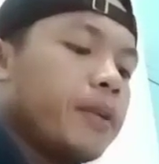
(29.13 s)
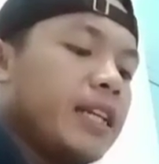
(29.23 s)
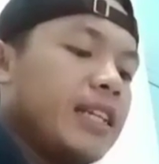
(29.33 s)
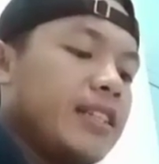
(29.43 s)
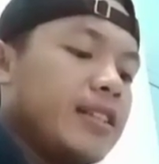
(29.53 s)

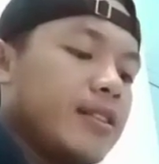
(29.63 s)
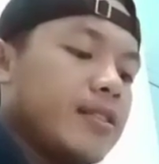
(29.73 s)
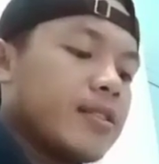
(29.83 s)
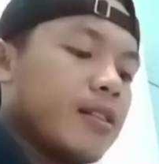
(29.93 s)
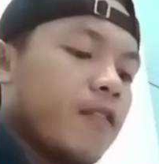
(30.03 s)

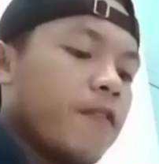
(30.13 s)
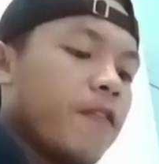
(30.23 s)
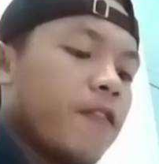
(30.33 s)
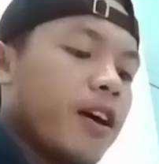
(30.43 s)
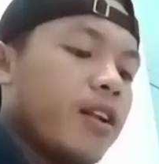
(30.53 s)
billions of
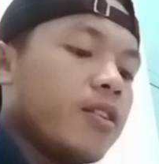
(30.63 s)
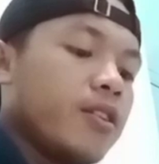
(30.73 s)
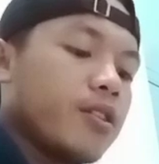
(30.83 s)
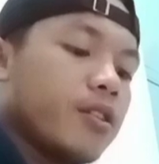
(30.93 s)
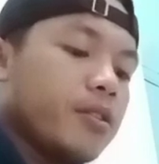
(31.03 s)

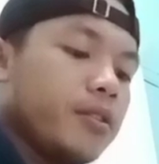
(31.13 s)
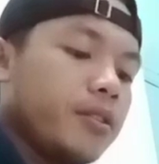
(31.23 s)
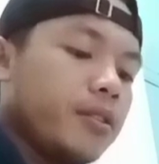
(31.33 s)
dollars